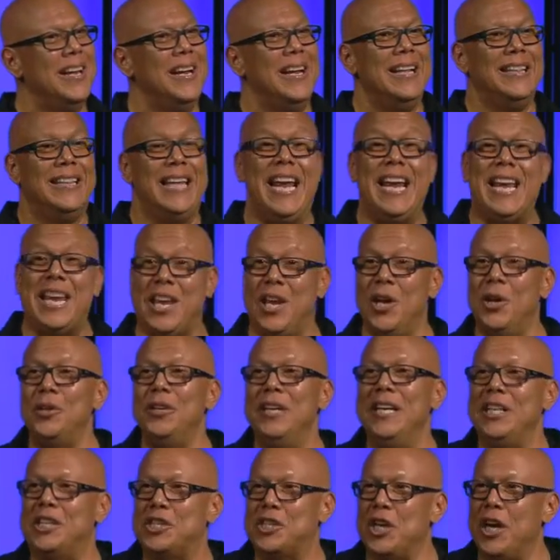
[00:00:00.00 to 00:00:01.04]
They killed
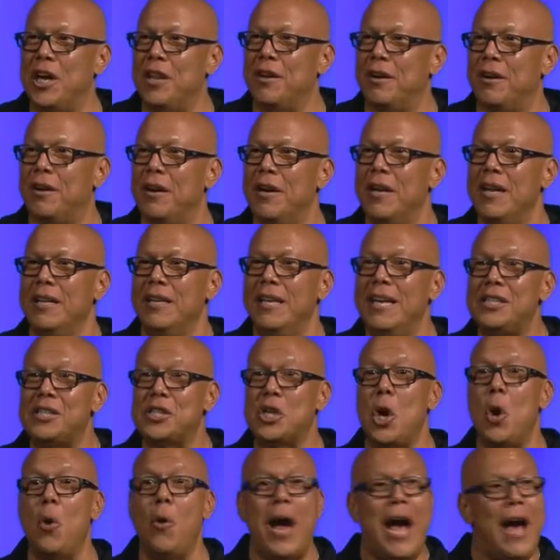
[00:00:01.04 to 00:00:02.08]
each other. Let's
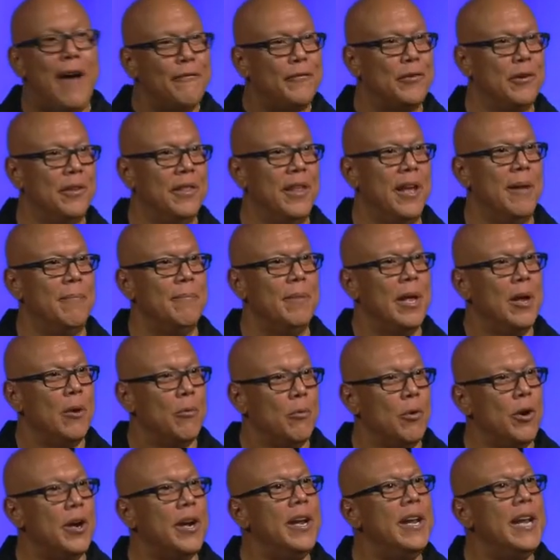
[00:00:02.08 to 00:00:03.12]
go after them. We're
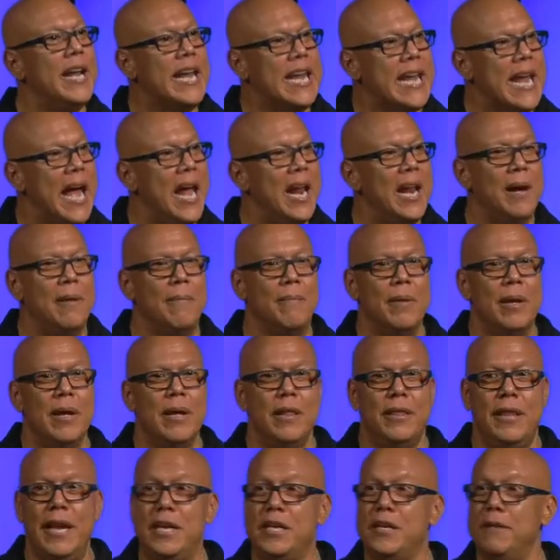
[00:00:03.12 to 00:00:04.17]
going to get them.
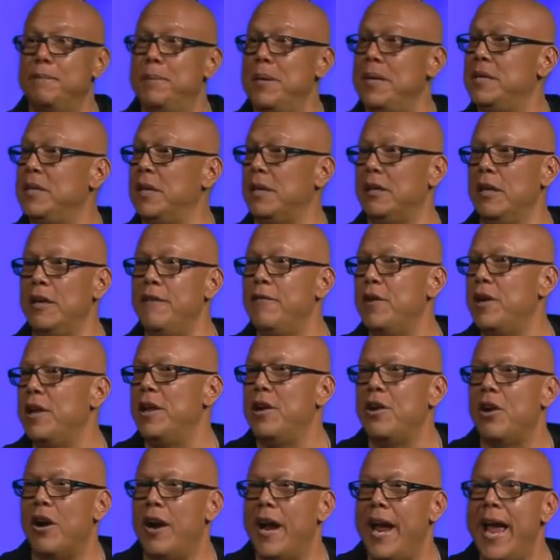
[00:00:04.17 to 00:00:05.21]
They've been delivered in
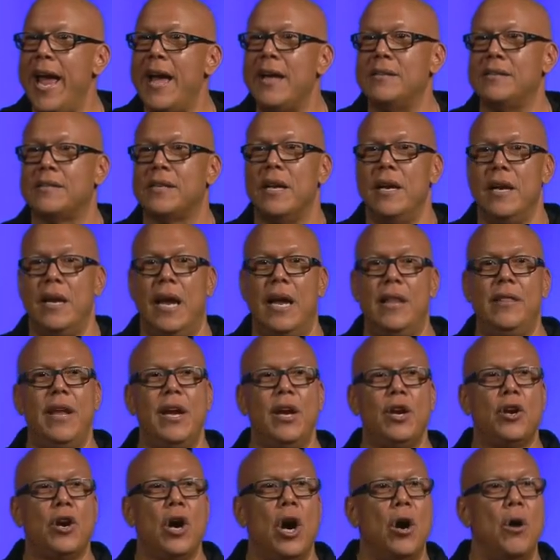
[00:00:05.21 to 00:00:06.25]
our hands. And they
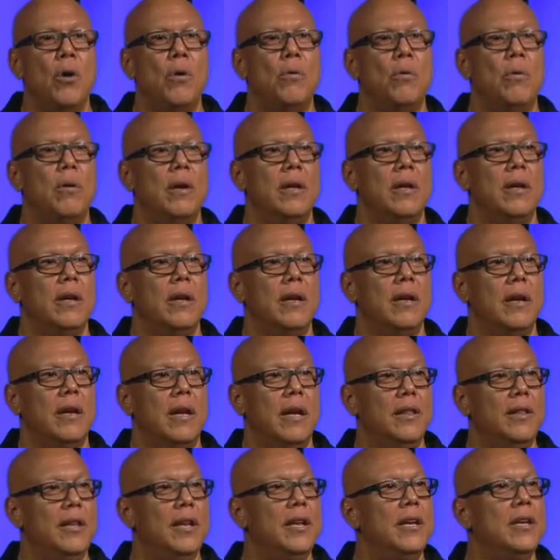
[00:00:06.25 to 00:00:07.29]
go, and
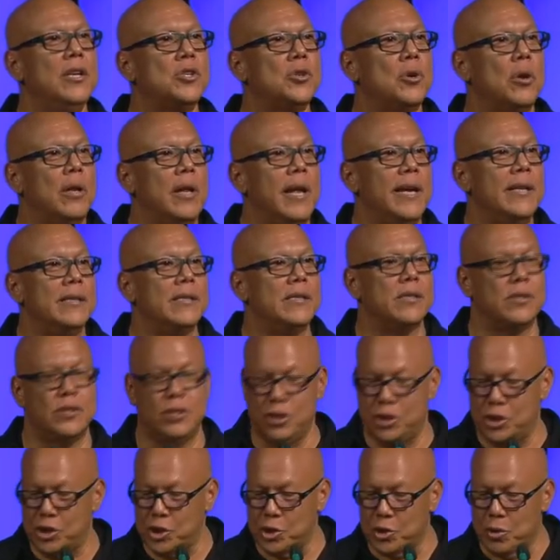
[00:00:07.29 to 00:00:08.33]
the Israelites
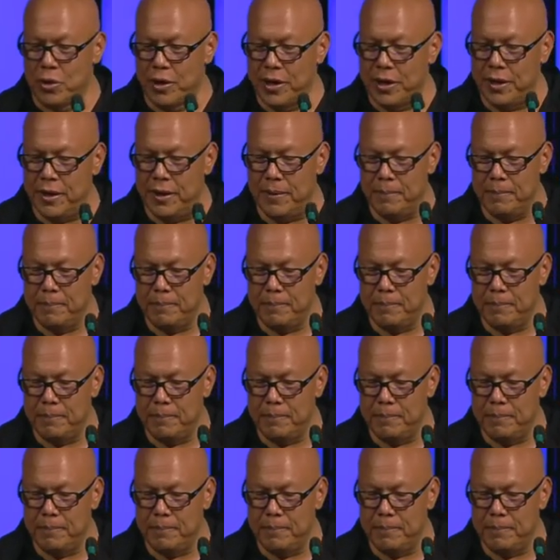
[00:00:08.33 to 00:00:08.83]
destroy them.